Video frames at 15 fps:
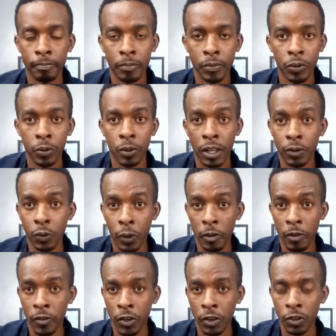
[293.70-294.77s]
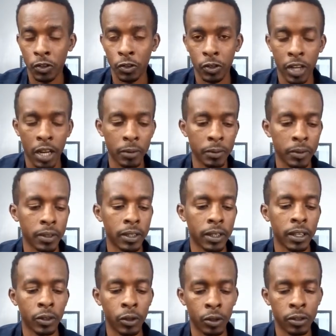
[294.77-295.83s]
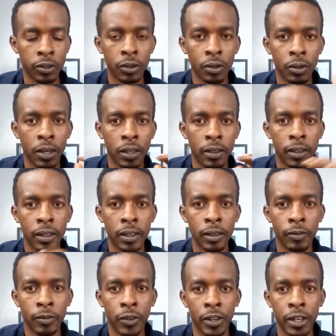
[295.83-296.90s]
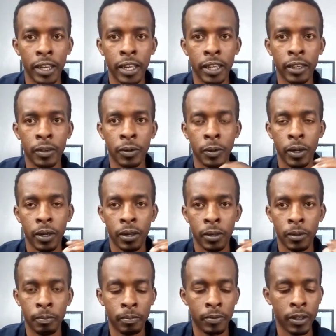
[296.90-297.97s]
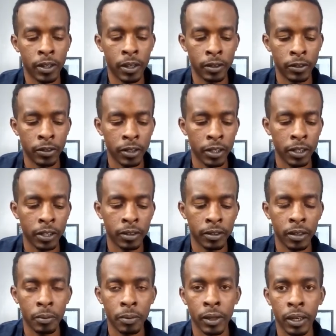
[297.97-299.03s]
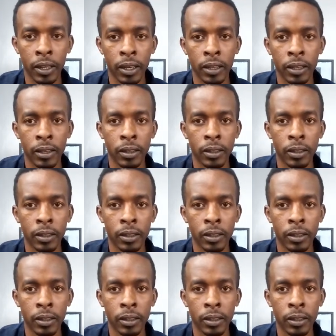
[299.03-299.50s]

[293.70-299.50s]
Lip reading: So that's where the variation comes in. And also at the very end, where they are singing something like